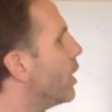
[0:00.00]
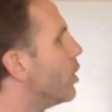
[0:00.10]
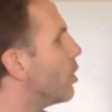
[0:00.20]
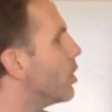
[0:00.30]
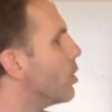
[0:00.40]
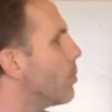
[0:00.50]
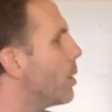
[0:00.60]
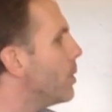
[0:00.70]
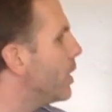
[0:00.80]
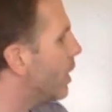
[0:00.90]
you're
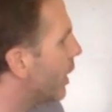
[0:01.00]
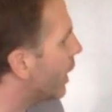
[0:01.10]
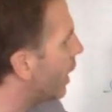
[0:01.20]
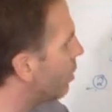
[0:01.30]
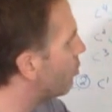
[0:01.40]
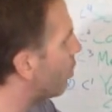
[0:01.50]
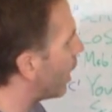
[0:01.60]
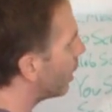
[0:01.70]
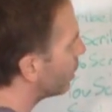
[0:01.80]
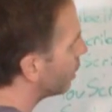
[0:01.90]
maybe like a
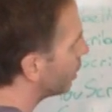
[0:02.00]
fan